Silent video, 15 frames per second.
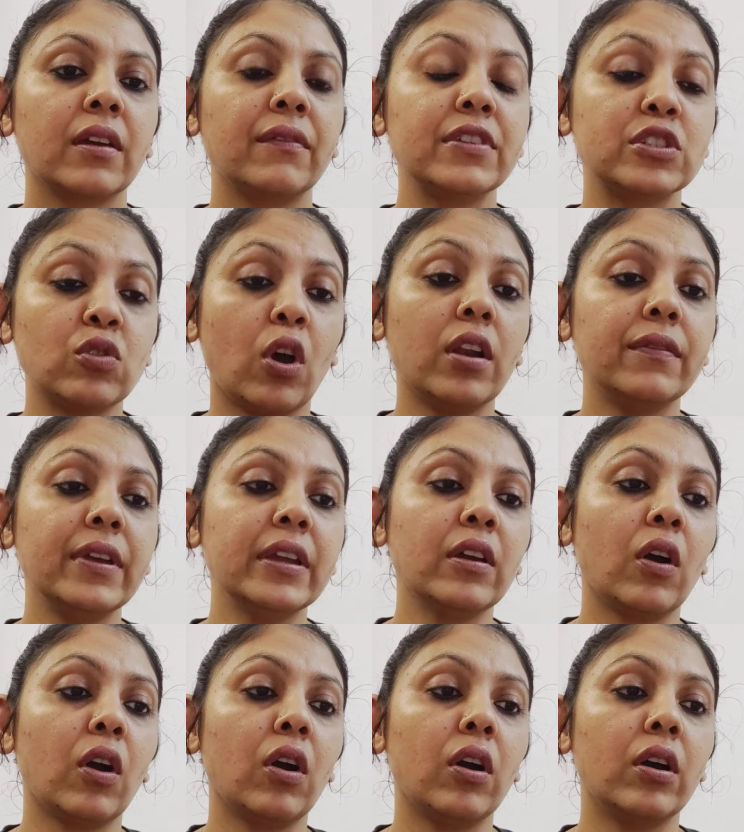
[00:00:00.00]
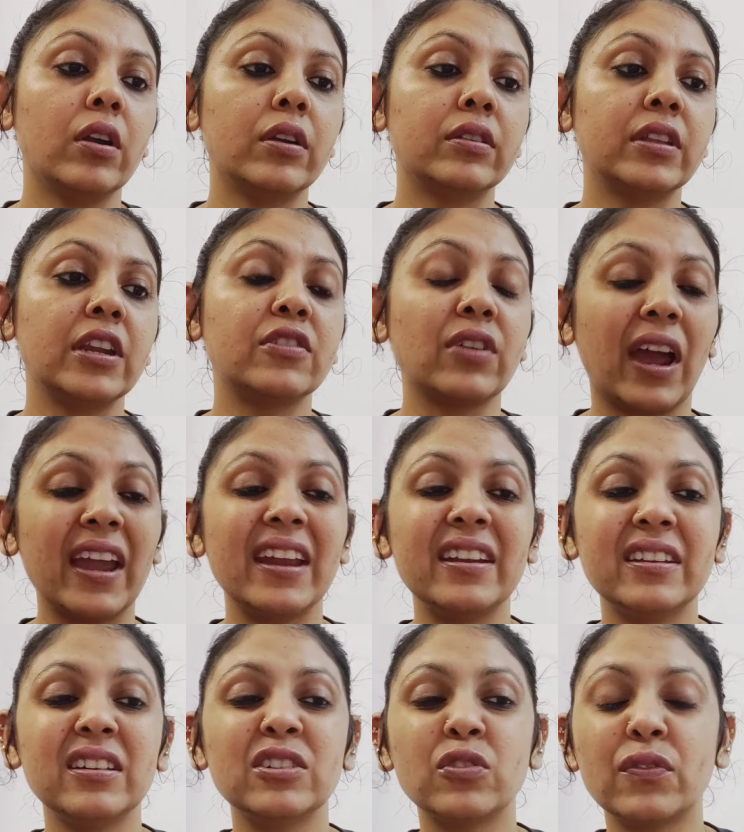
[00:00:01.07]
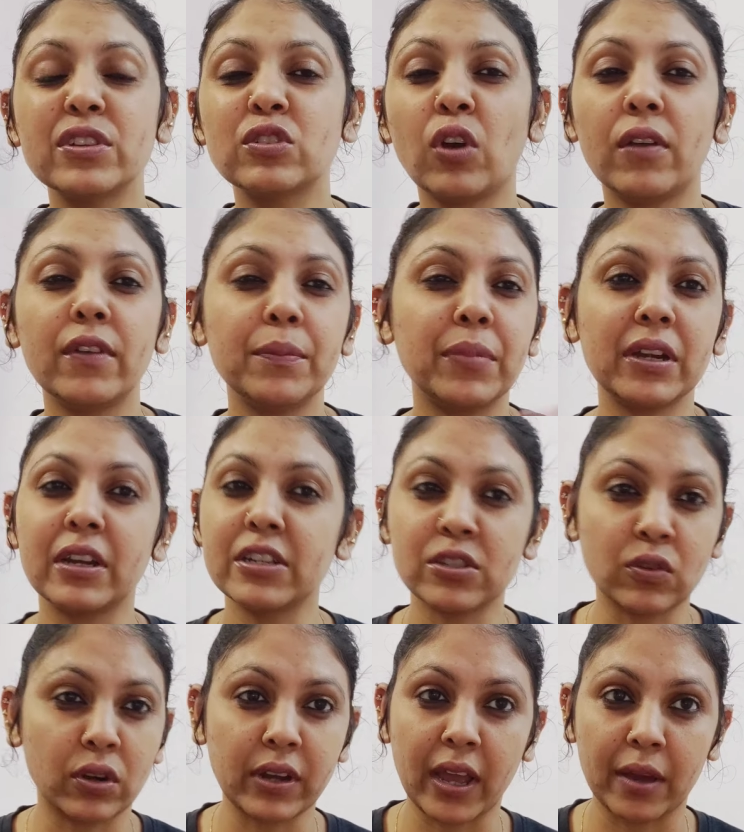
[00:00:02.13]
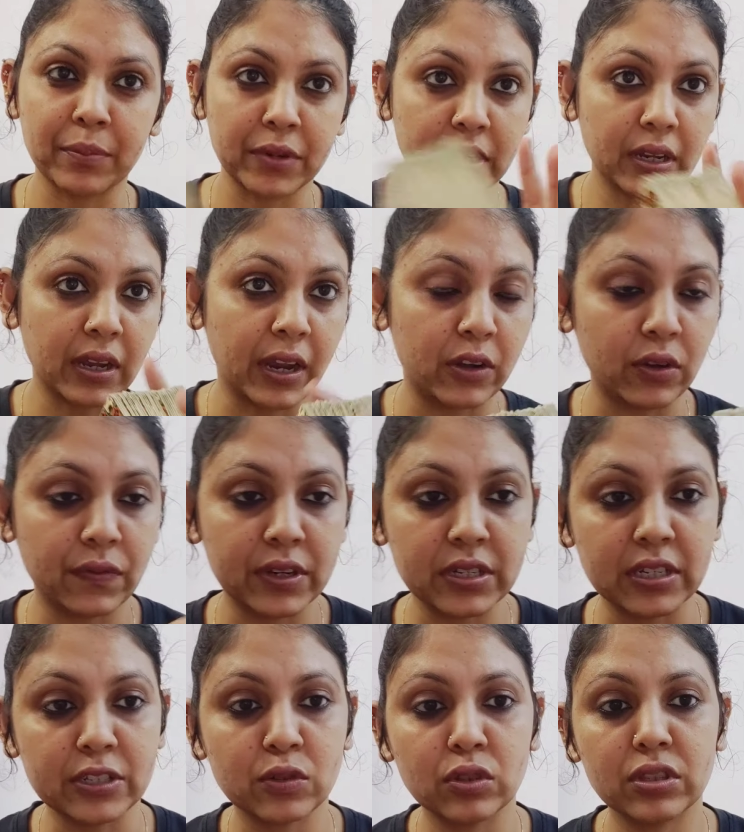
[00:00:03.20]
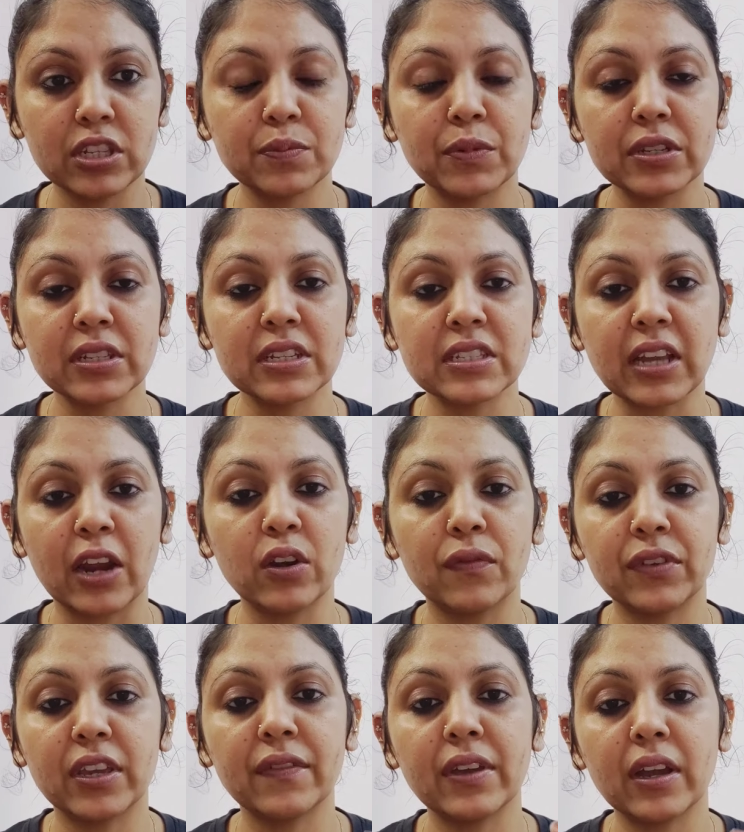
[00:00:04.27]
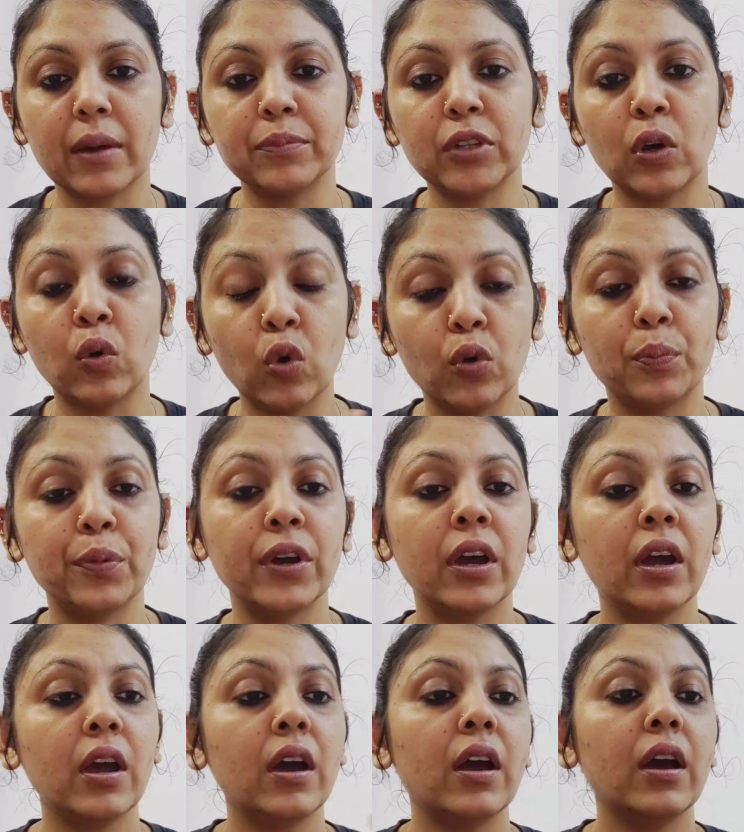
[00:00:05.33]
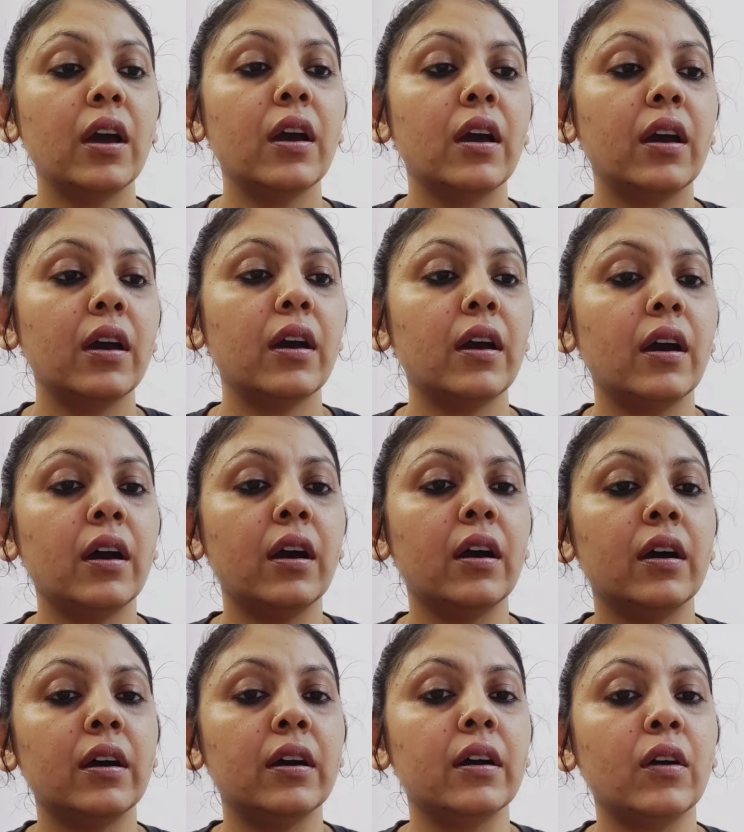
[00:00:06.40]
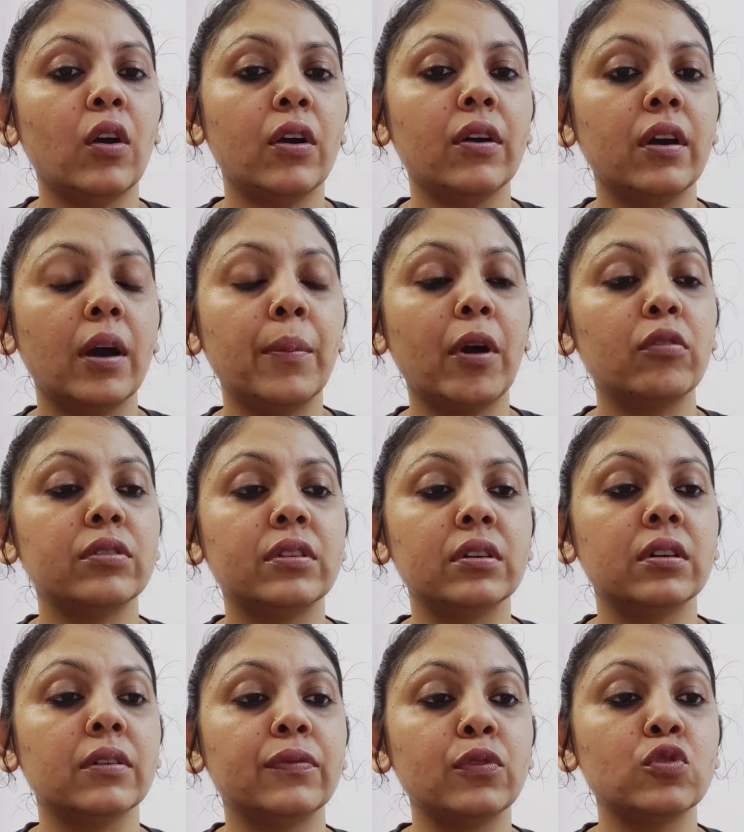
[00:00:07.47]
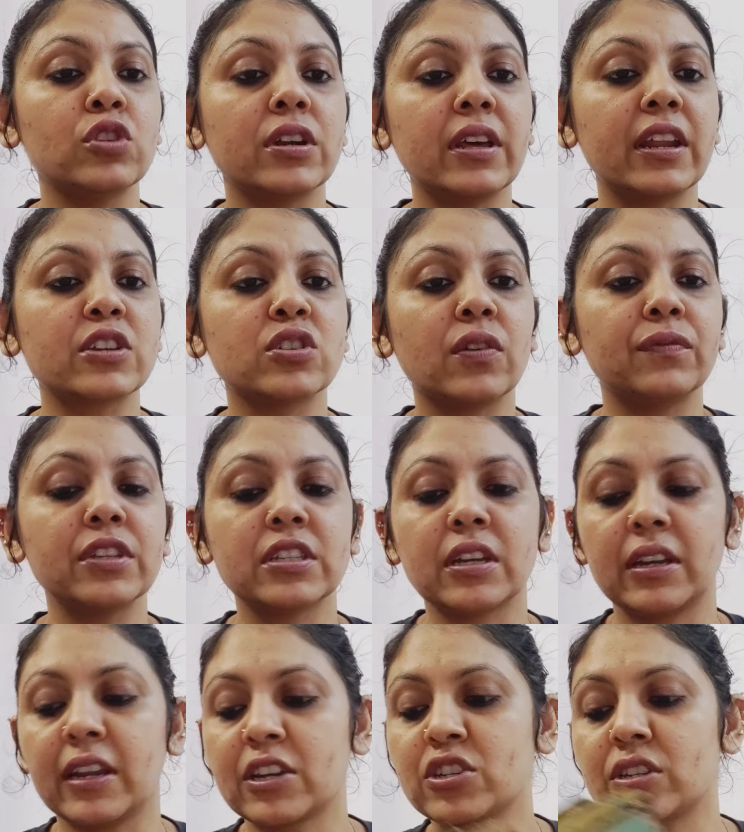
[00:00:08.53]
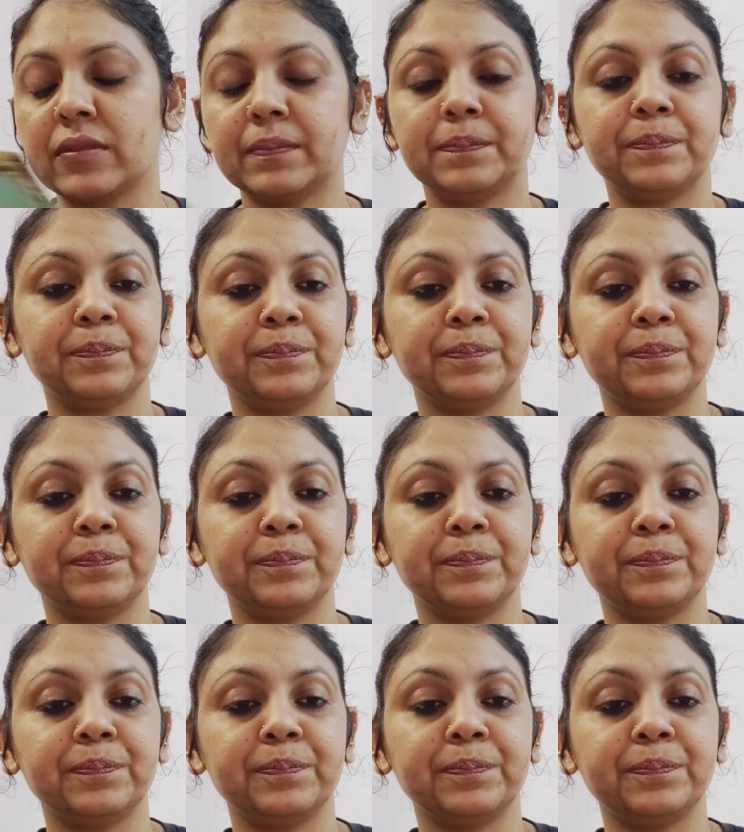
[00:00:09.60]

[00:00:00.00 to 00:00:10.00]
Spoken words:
resolving, or they tried to resolve it but it's not happening kind of a deal. So this person is kind of giving up the hope about the future direction of this connection.